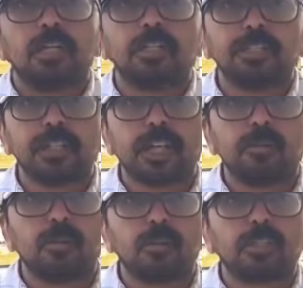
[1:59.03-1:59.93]
Just think
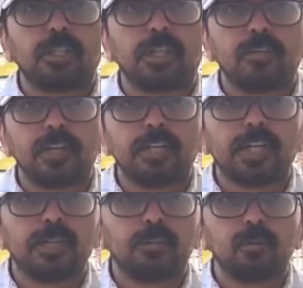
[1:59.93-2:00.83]
about the delivery
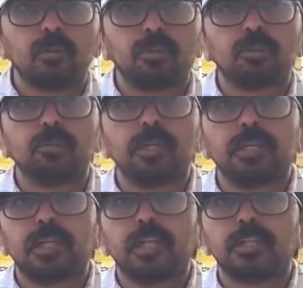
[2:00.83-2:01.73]
that he bowled to Shubman
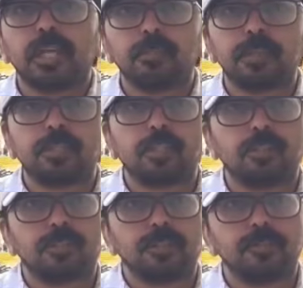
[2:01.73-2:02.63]
Gill in the Champions Trophy.